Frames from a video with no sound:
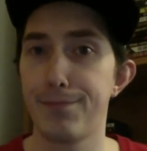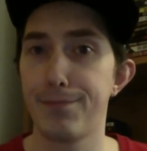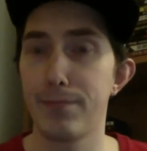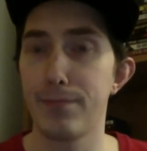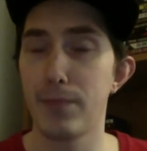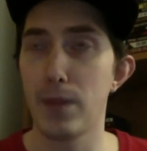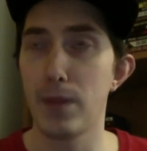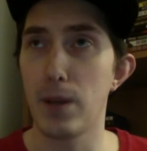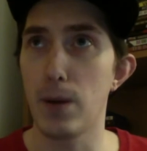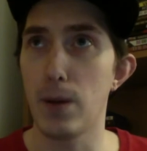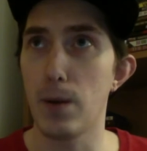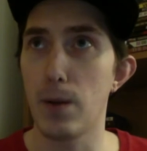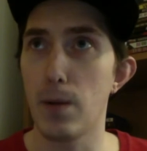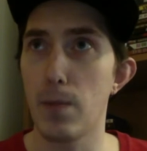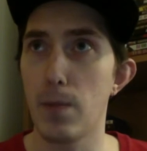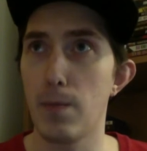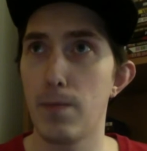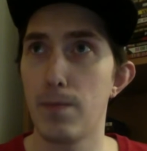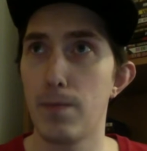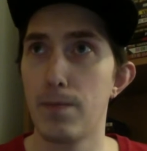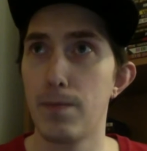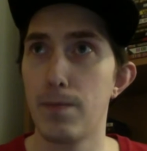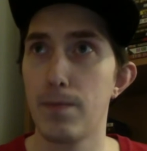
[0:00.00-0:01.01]
you know,
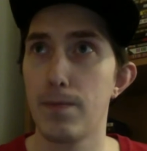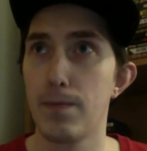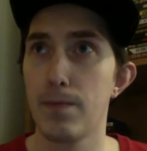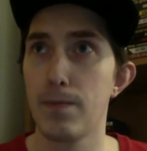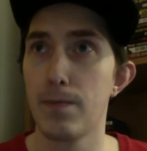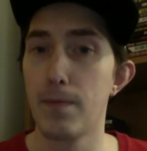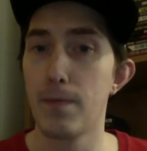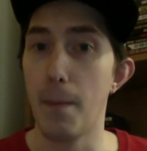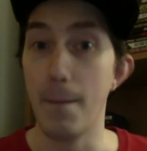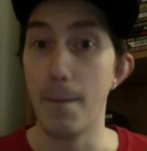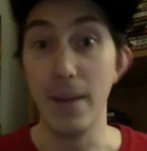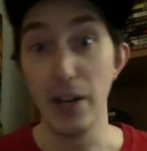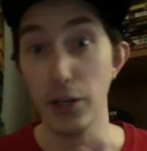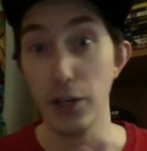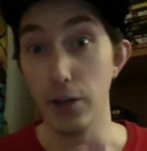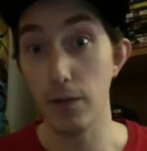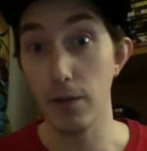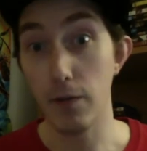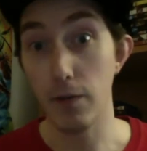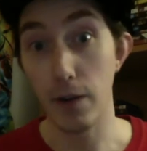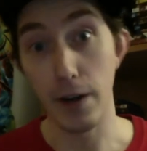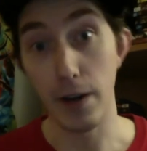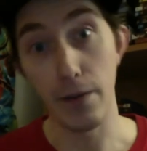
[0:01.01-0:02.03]
mention
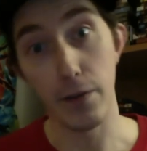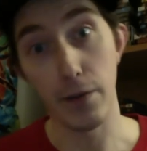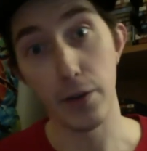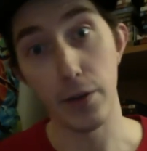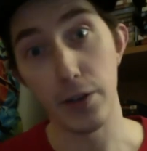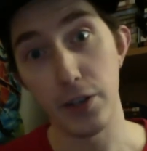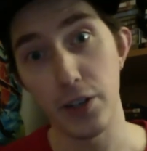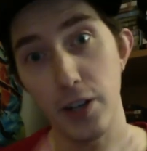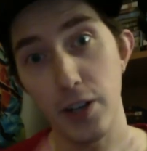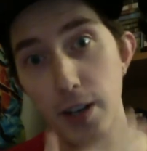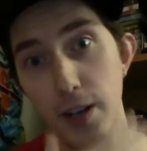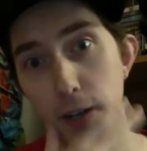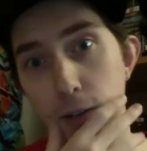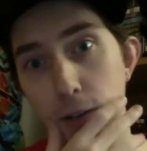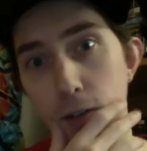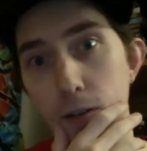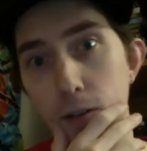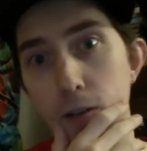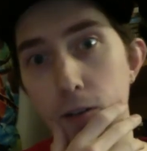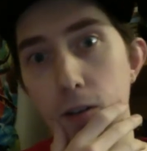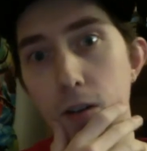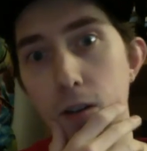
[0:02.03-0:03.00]
Freddy versus Jason.